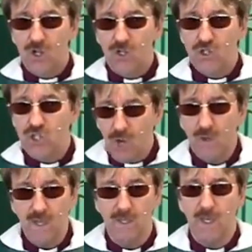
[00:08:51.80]

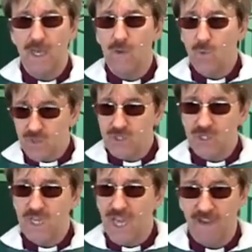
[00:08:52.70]
showing that he wants
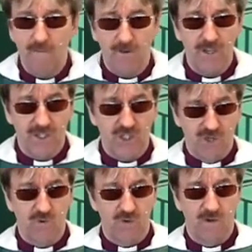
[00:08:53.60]
to care for his
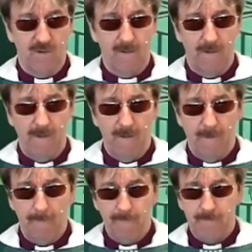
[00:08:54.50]
children.
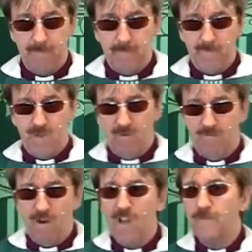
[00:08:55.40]

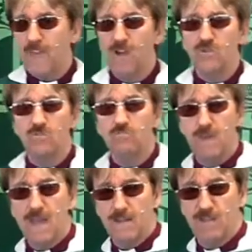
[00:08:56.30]
5,000
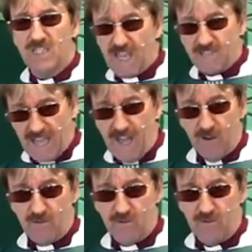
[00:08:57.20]
men sat
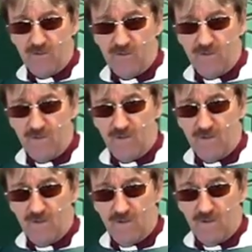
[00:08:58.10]
down
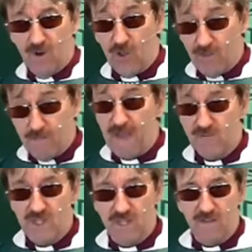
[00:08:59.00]
on the
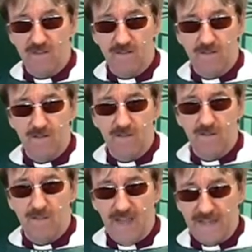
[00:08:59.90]
mountain
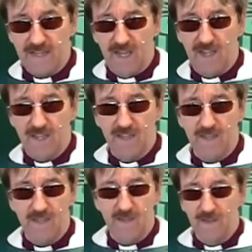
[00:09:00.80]
that day,
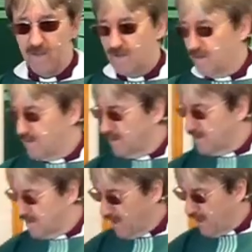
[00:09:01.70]

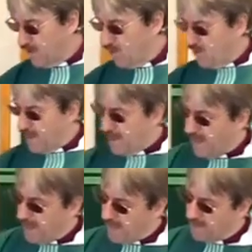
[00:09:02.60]
and all they
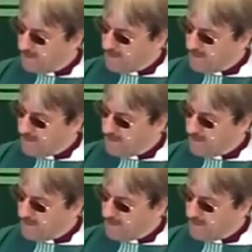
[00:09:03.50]
had,